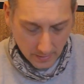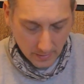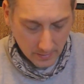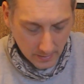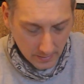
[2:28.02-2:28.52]

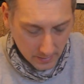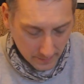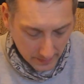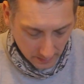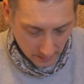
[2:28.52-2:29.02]
is it in this
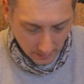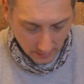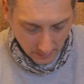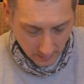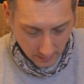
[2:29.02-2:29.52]
bit?
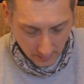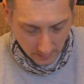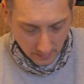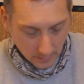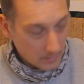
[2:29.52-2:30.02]

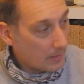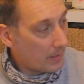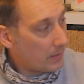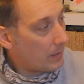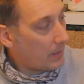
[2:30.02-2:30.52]

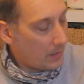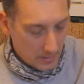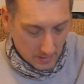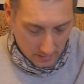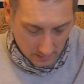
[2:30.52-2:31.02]
In
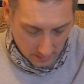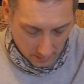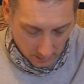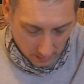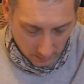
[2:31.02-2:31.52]
here,
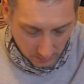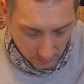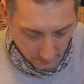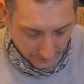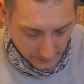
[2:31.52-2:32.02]
I
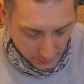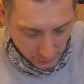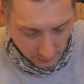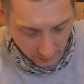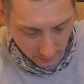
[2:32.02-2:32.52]
also
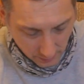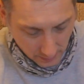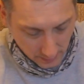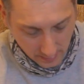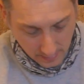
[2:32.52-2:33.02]
fish.
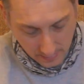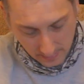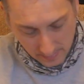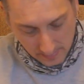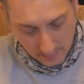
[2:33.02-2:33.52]

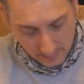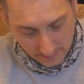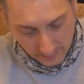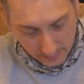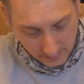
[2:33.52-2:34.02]

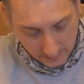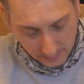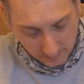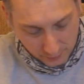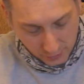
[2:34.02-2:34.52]
There's
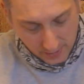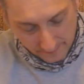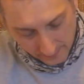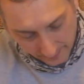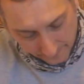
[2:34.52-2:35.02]
some dry
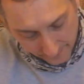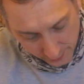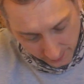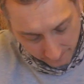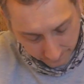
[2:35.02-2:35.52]
fly
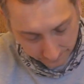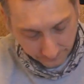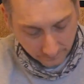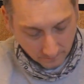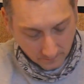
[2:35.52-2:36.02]
fishing,
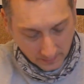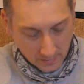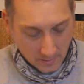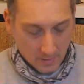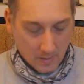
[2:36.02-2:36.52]

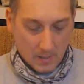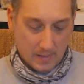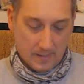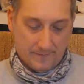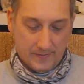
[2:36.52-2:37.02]

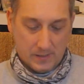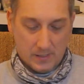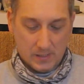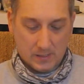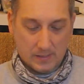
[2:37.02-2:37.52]
and I fish
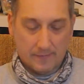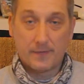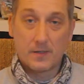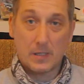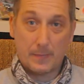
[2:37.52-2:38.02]
this
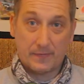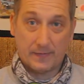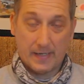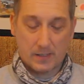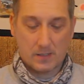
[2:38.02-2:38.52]
stuff,
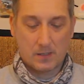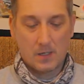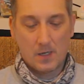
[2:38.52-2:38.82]
Superflex.